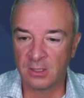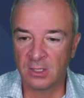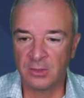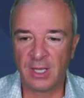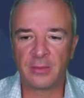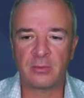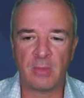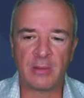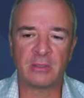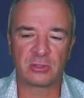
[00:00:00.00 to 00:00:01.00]
The other
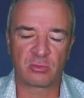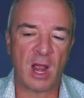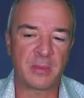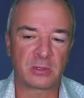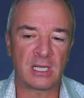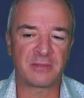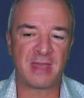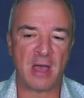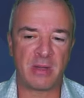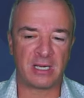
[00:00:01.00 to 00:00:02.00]
Mammon's right. There's not
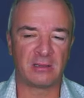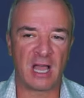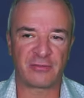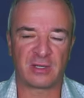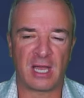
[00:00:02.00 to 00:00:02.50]
that many left.